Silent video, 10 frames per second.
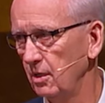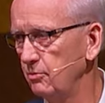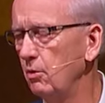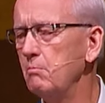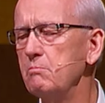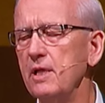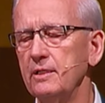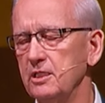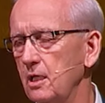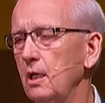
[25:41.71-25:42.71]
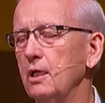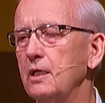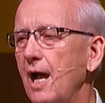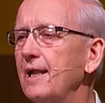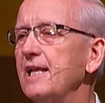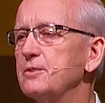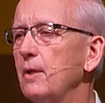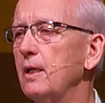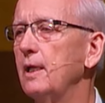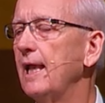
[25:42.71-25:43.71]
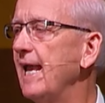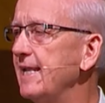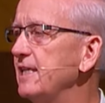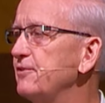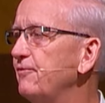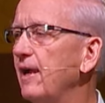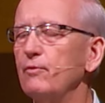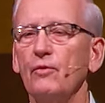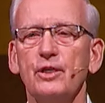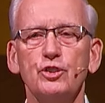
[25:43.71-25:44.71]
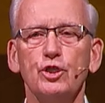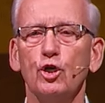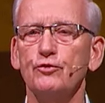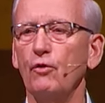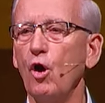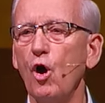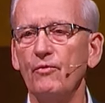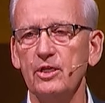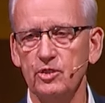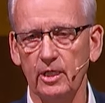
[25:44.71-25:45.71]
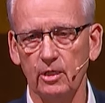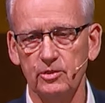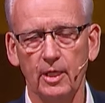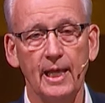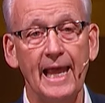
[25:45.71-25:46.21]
Tremendous. God has had his favor on this church for all these years.